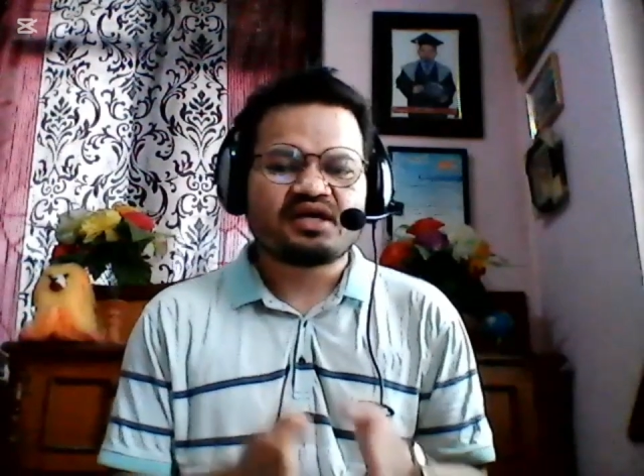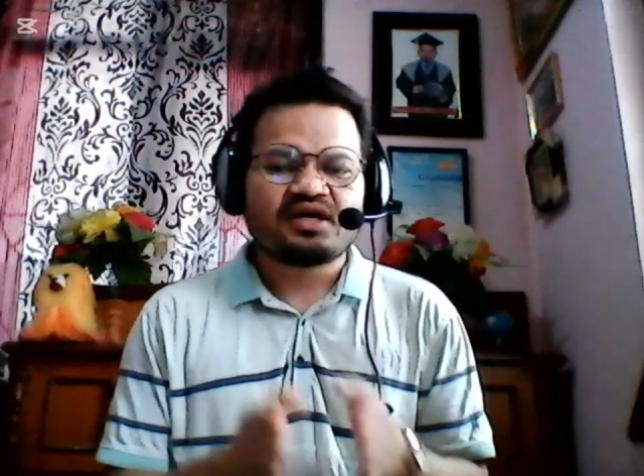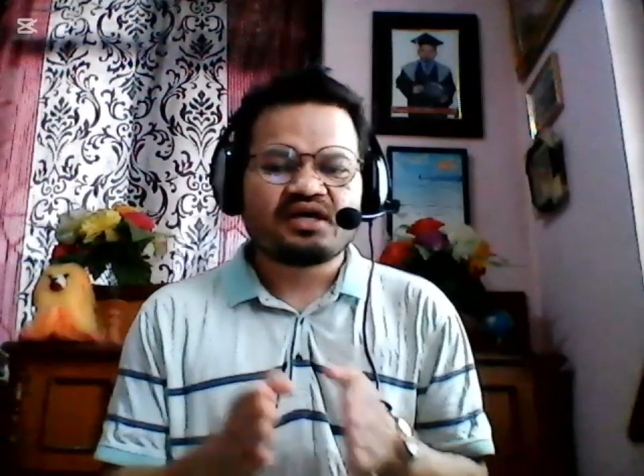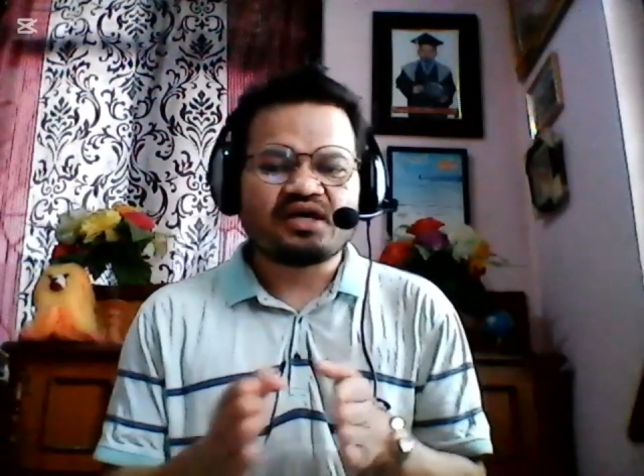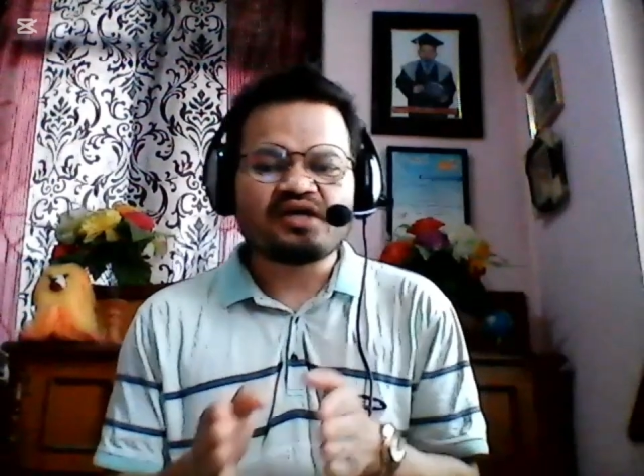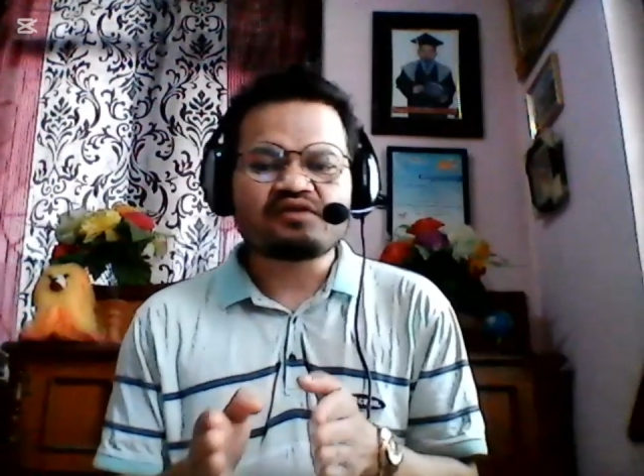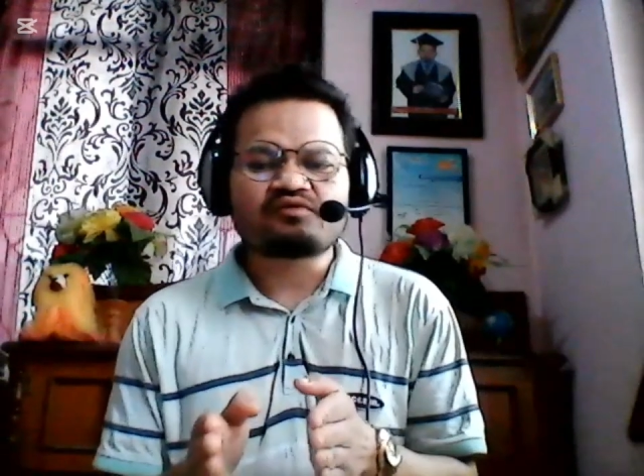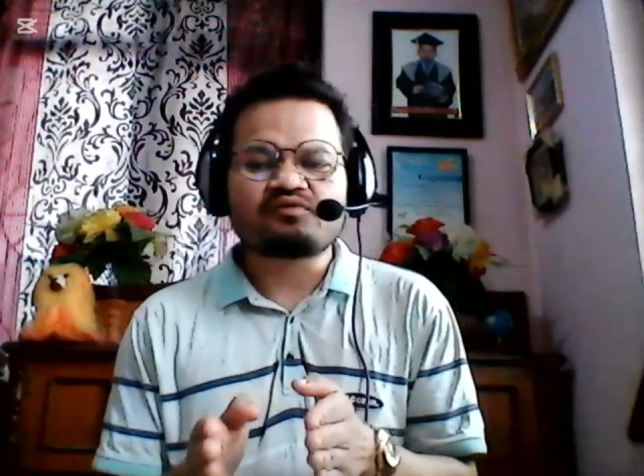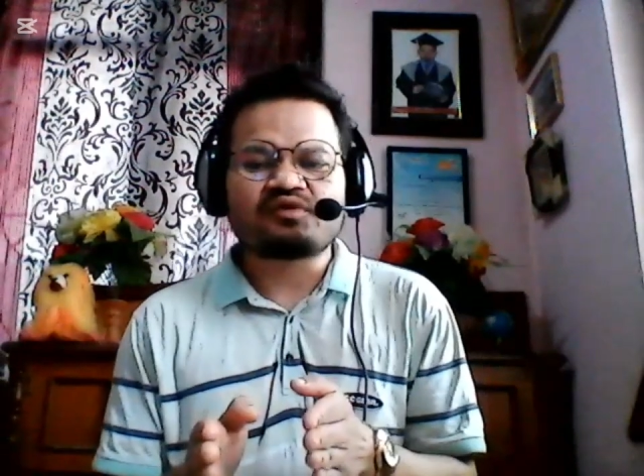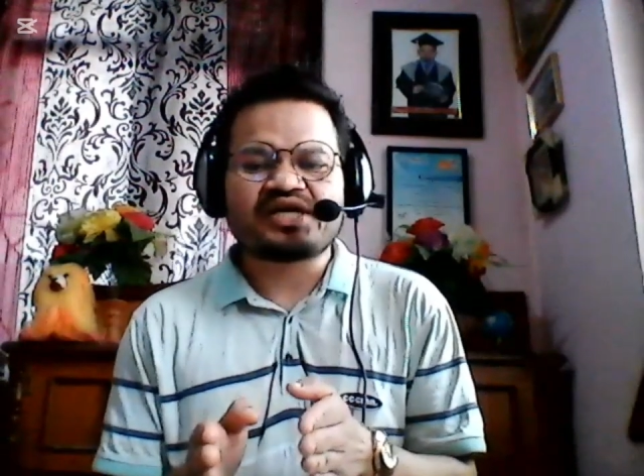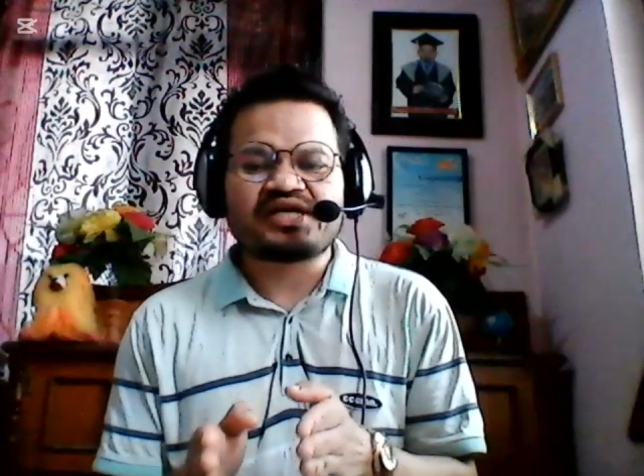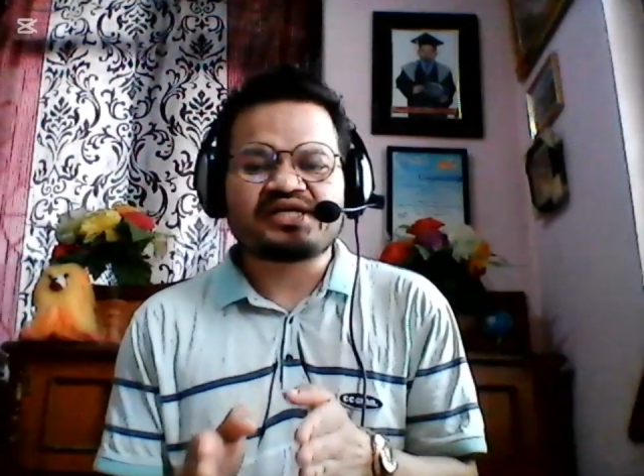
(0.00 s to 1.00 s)

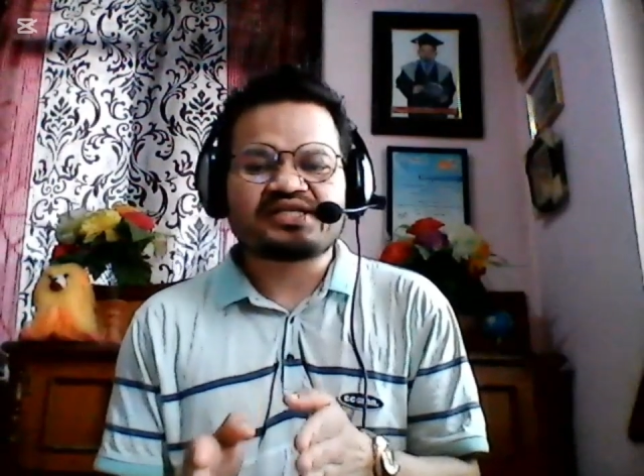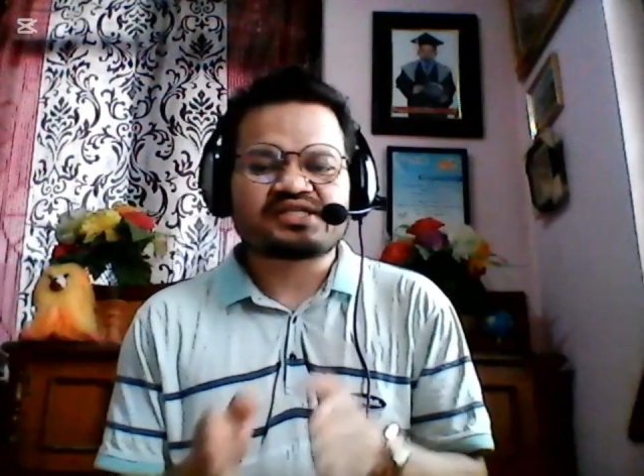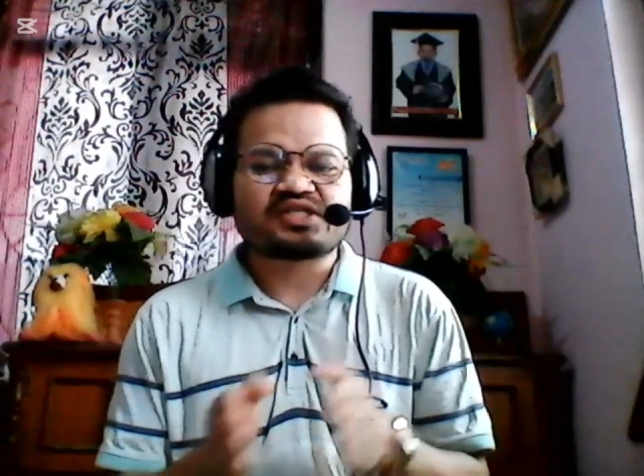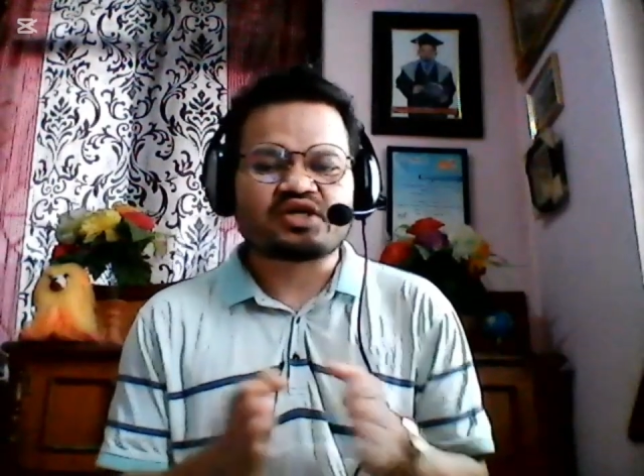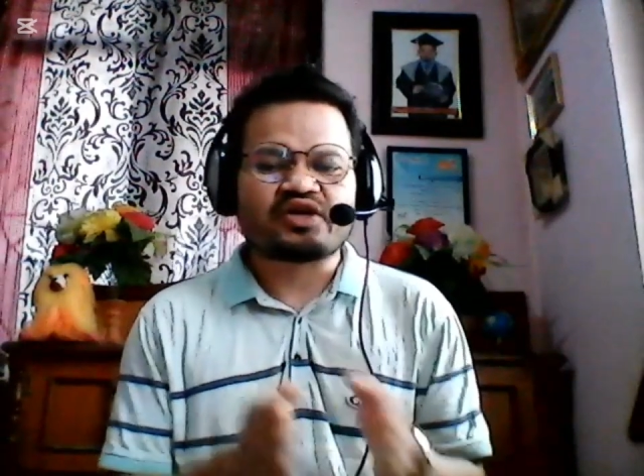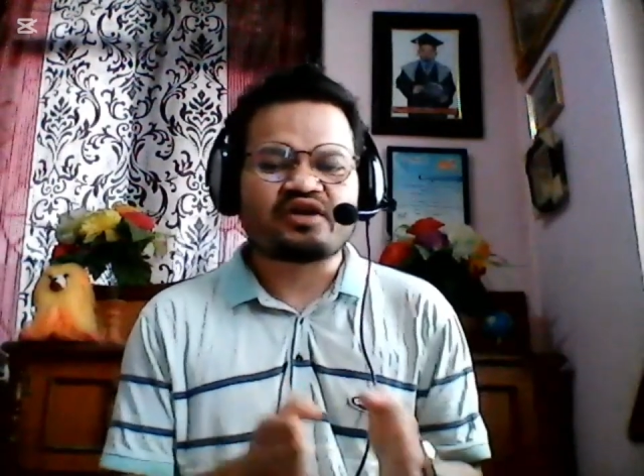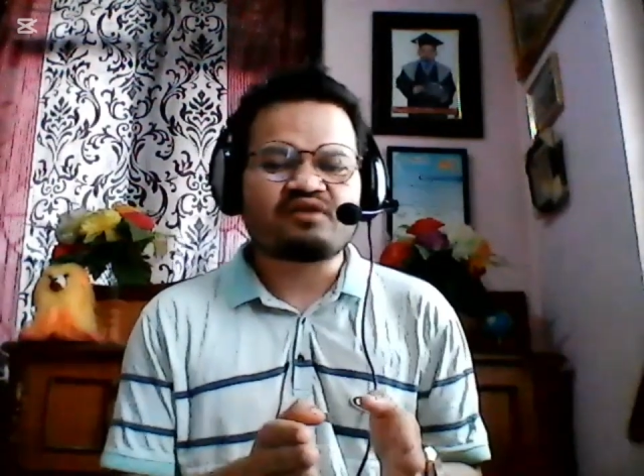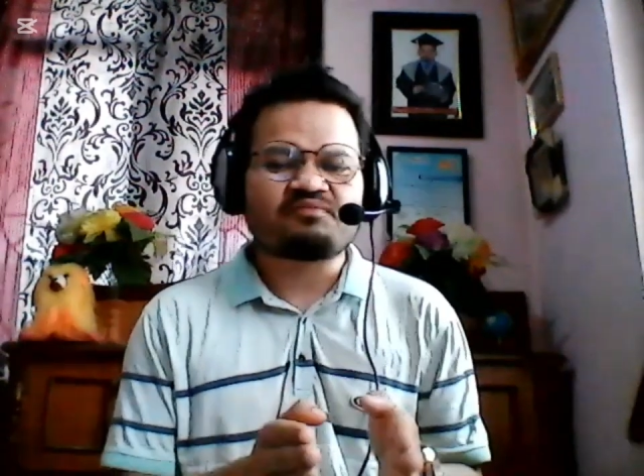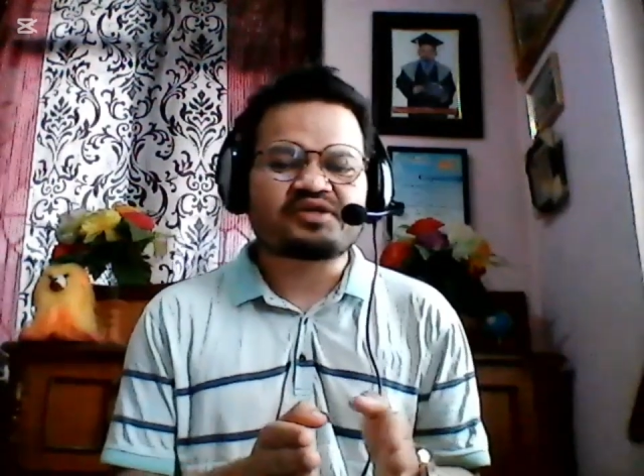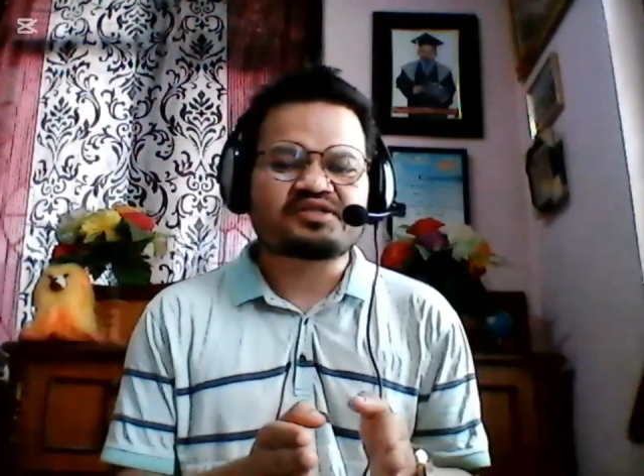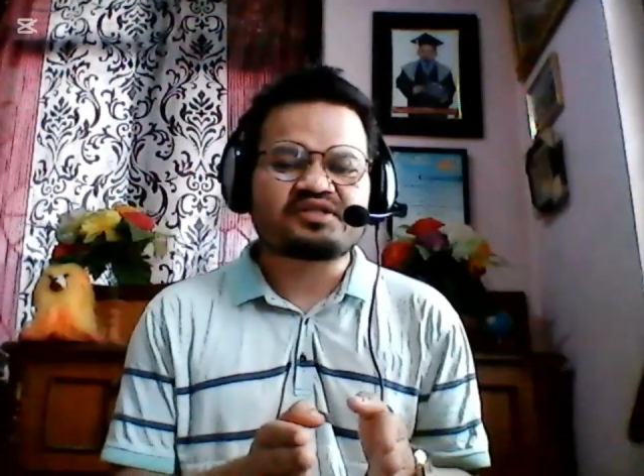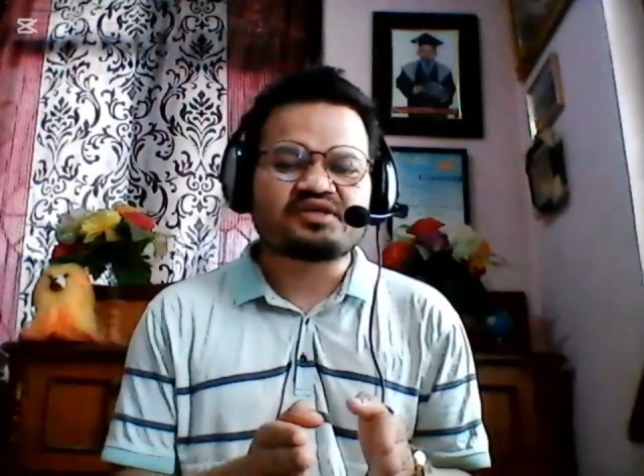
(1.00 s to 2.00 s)
including sudden
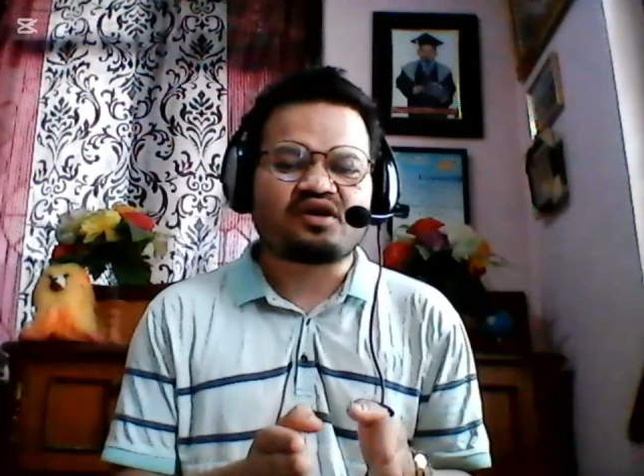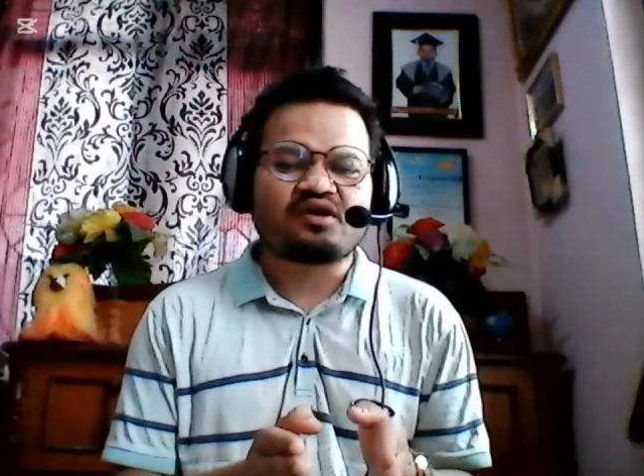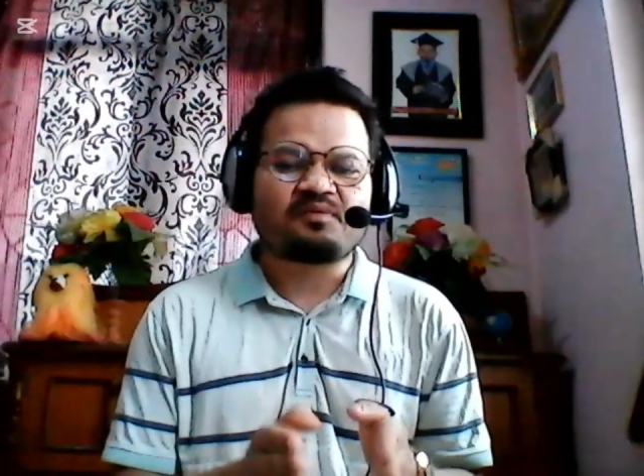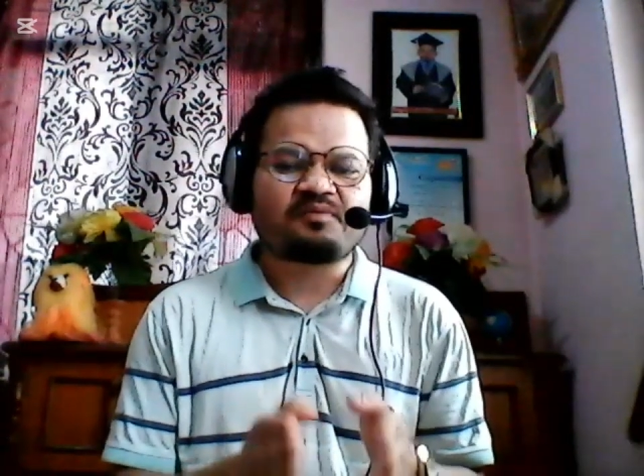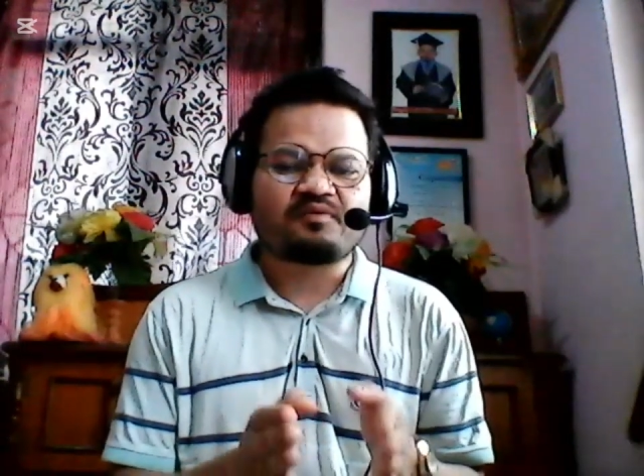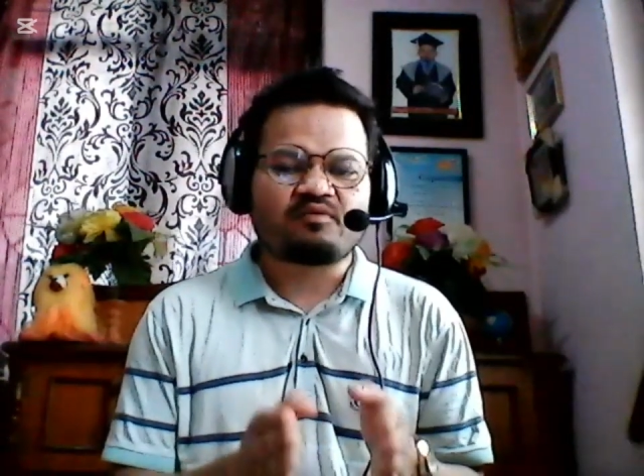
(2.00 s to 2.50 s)
bursting of